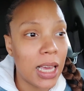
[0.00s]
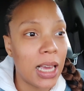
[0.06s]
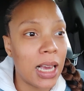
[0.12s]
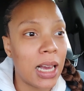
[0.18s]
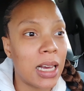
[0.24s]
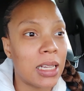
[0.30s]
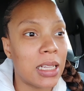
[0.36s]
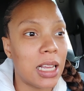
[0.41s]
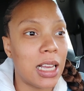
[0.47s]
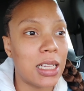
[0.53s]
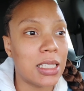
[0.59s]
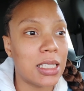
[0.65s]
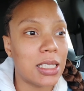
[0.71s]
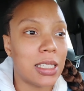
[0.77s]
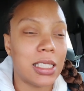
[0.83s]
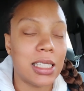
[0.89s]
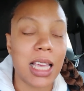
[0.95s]
and
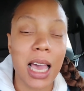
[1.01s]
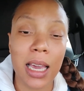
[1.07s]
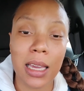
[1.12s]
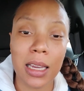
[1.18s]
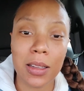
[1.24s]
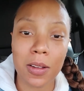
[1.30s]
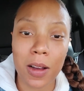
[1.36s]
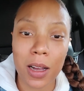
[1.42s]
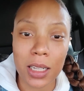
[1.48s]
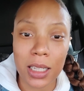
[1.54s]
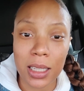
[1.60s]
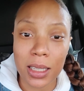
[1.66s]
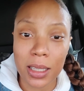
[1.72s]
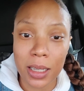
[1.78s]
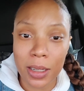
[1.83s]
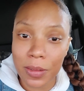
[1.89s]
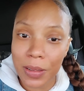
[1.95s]
taking all the
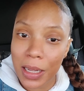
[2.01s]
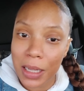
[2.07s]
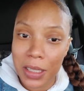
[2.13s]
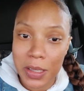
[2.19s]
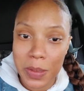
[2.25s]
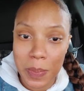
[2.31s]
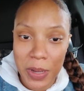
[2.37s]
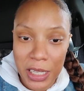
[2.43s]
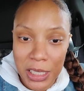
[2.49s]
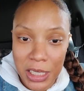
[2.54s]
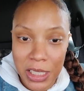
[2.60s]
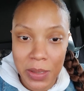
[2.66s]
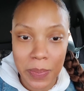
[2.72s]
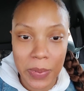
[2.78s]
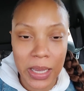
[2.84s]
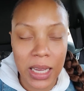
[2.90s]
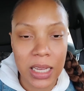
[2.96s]
little niggas
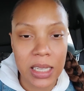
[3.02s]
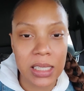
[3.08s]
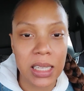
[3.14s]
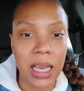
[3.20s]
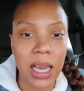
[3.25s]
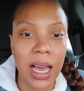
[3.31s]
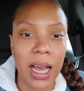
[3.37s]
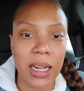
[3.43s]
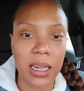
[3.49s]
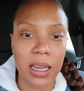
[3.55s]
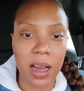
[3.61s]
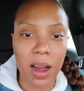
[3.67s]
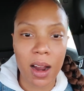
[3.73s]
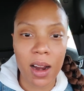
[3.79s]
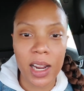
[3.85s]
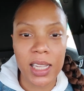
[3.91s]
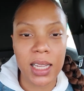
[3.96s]
bitches because he got a
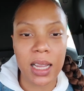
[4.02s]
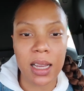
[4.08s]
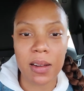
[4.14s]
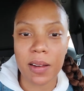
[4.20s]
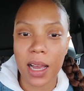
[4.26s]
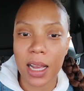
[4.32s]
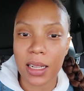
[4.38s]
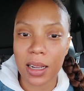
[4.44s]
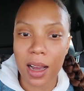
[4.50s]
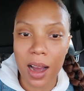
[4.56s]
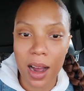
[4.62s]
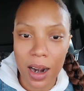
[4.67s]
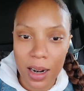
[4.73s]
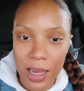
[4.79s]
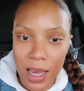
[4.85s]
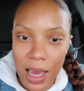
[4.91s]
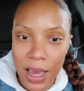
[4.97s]
car and they don't got a
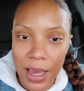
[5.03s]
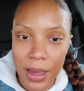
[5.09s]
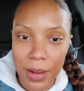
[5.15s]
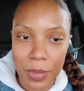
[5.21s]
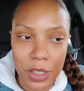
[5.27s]
car yet.